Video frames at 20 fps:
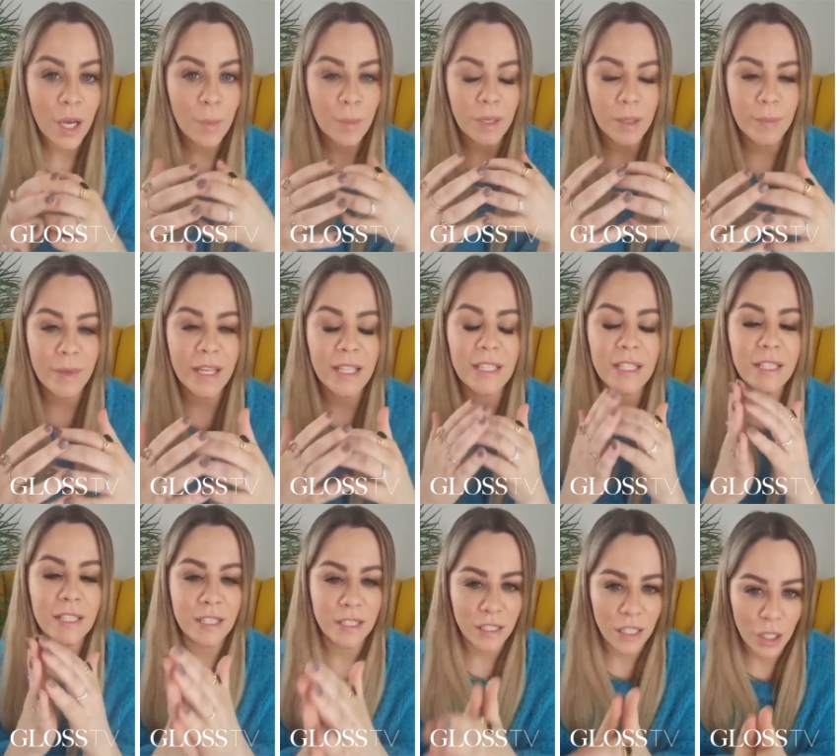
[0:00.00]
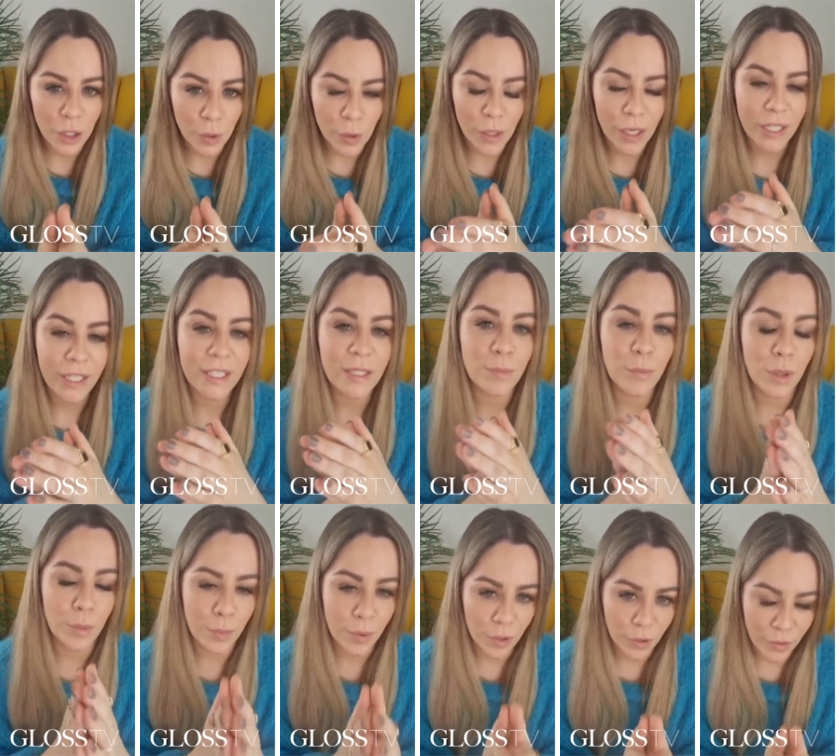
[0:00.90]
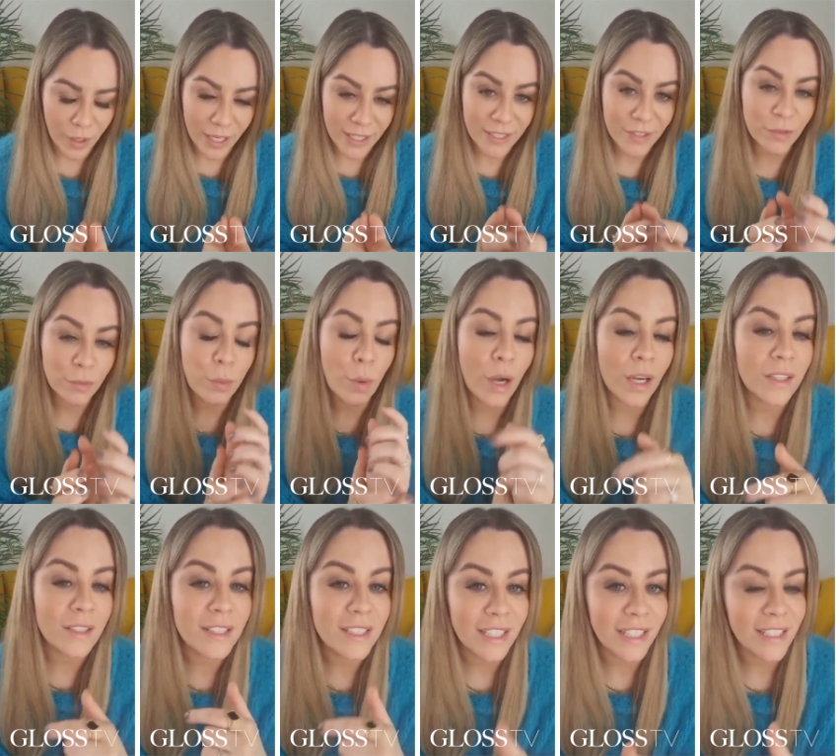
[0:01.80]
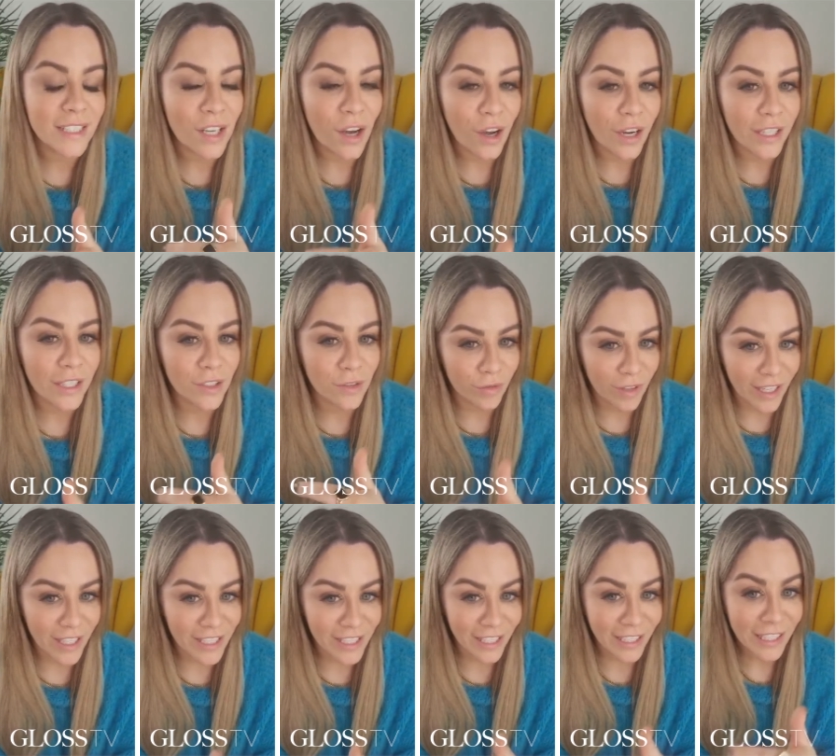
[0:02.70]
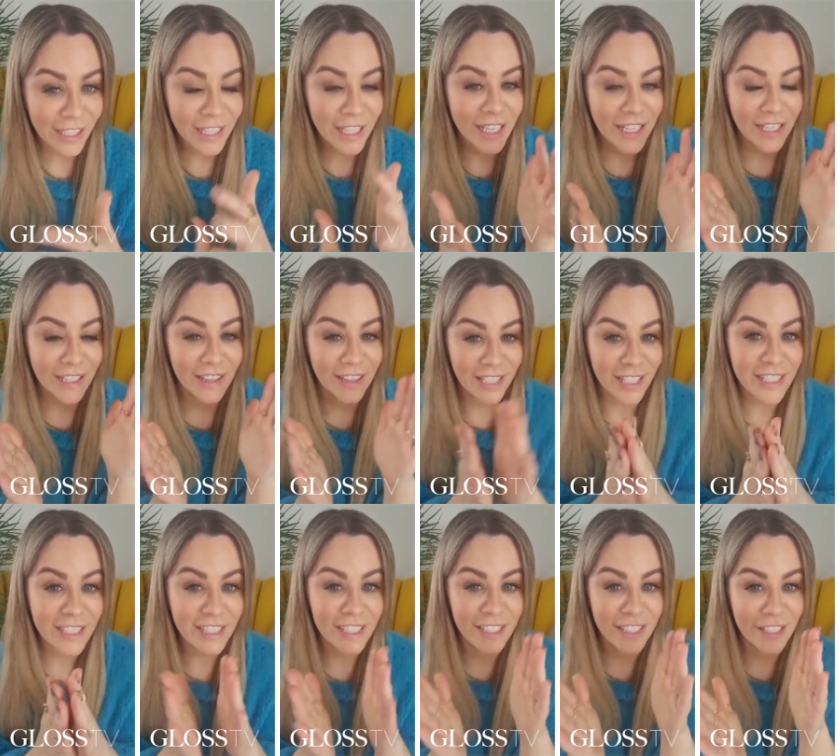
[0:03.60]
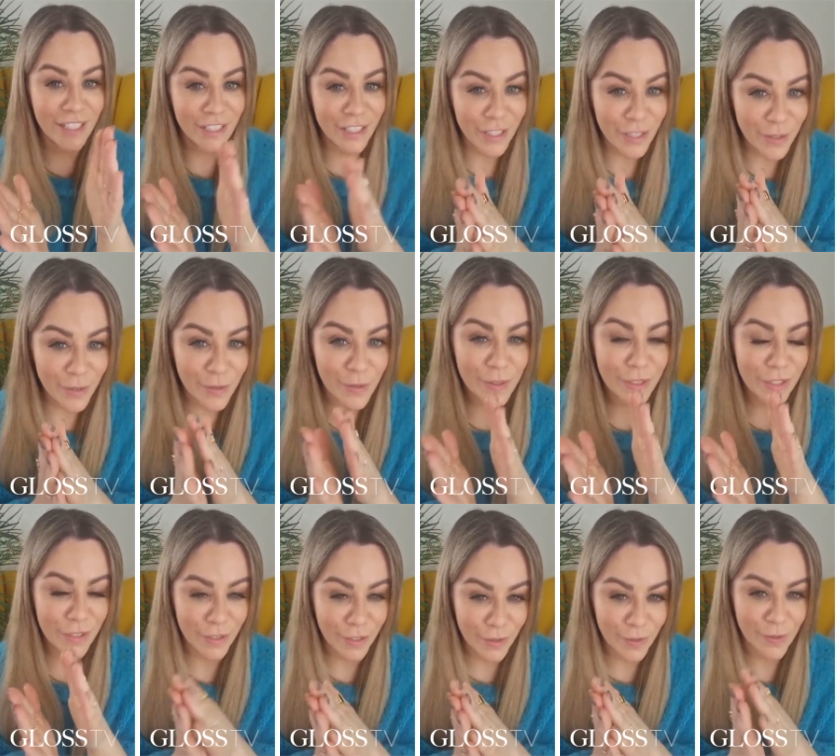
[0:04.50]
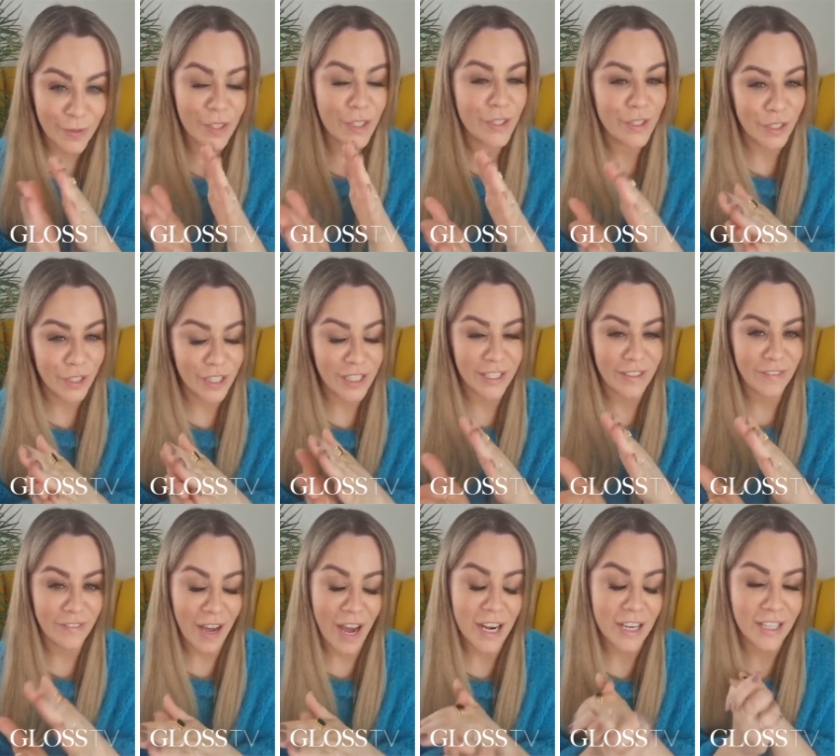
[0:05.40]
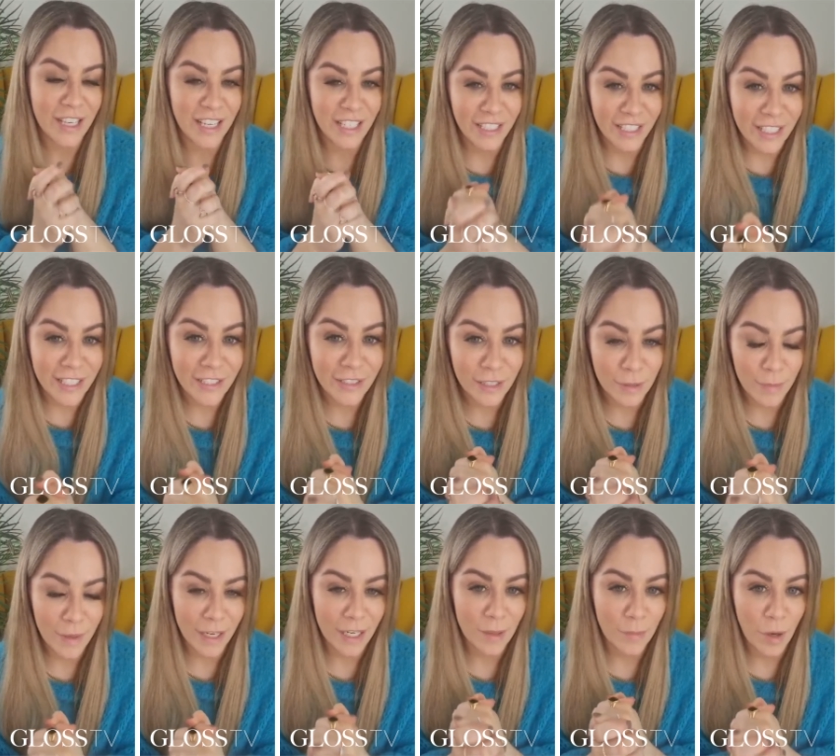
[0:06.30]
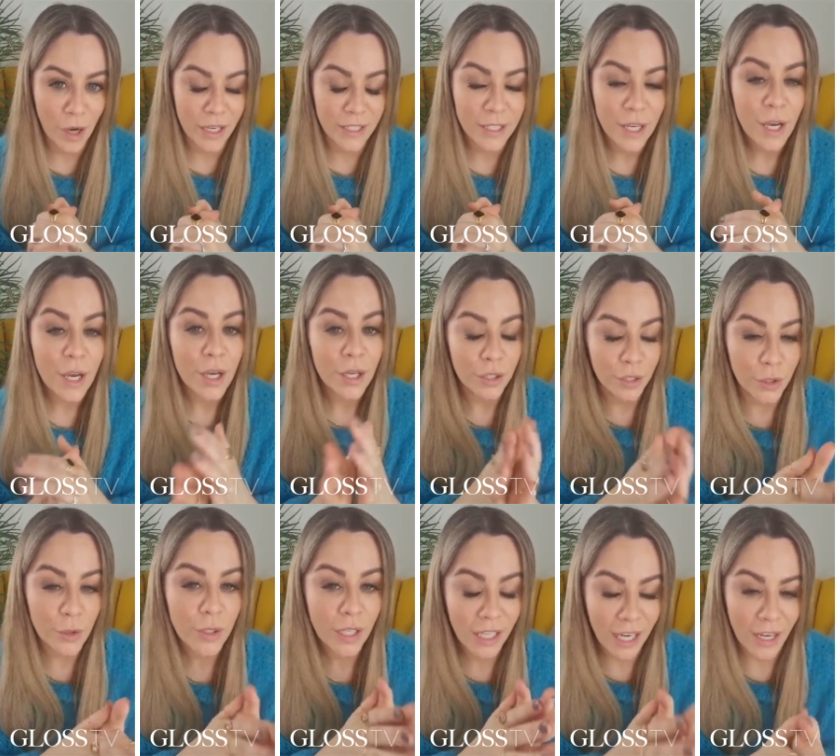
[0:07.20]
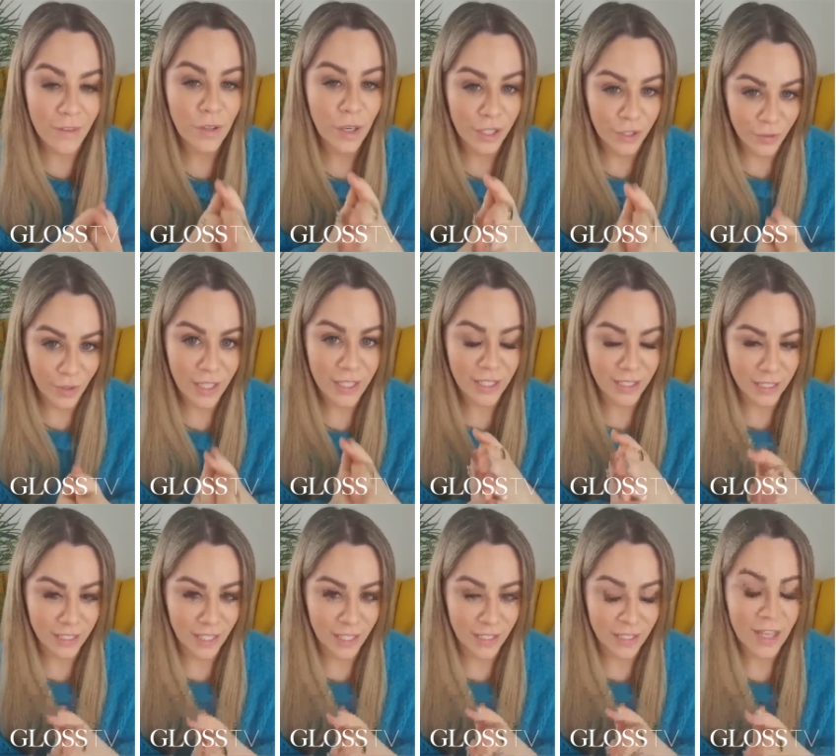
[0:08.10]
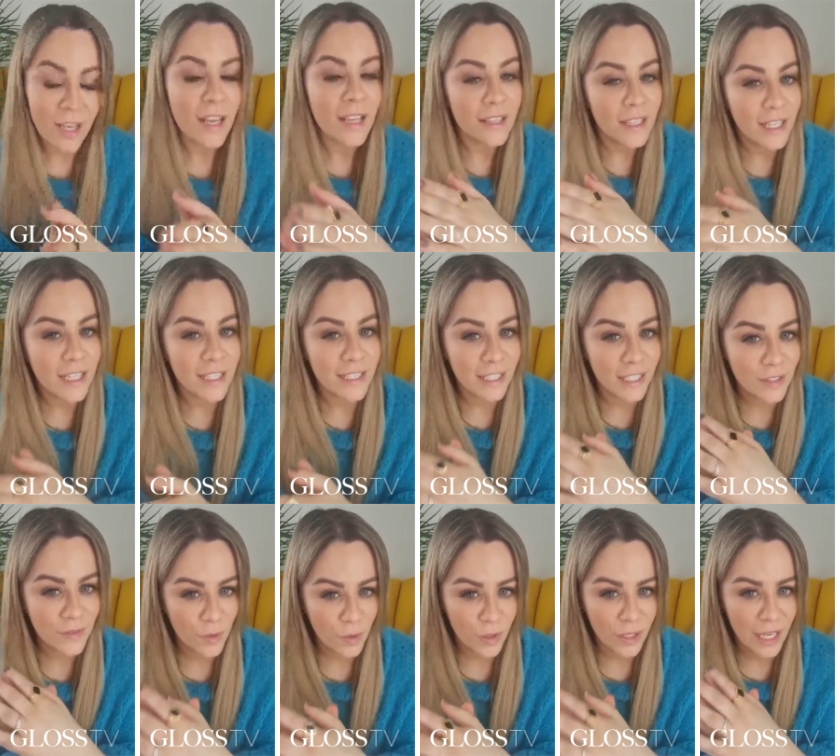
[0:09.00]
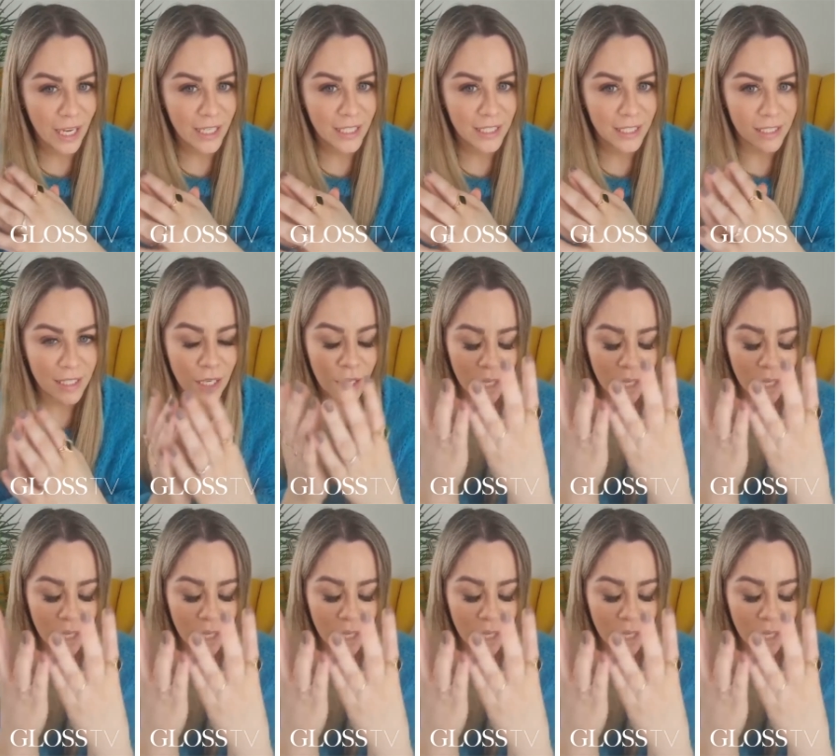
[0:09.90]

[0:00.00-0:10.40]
but it means it's slower and it's more progressive whilst it's hydrating. Now, this is a news nerdy fact that I need you to bear in mind. You can have hydrated skin that is exfoliated.